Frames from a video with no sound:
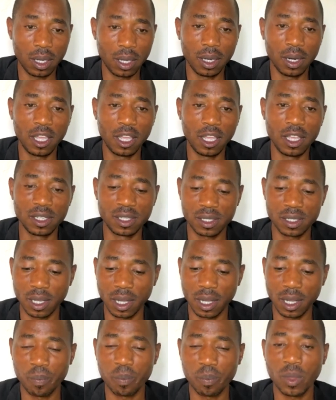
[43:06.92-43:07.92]
in his
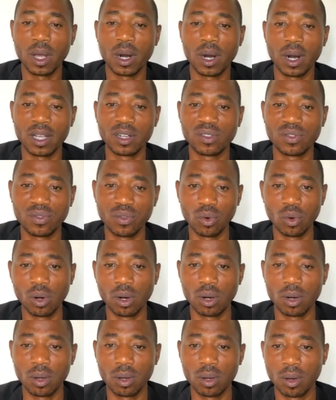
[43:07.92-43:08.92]
um,
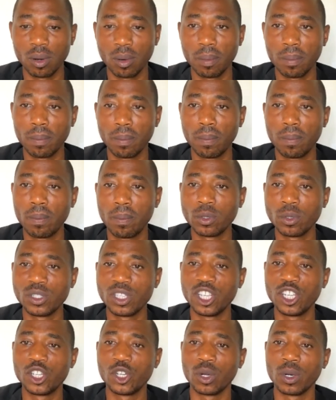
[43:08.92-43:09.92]
rightful
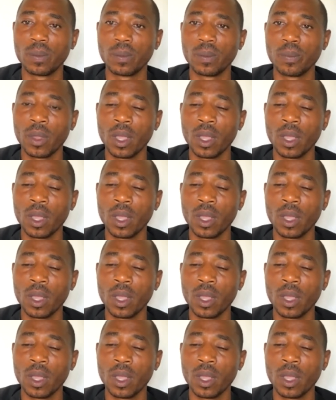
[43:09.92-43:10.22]
position.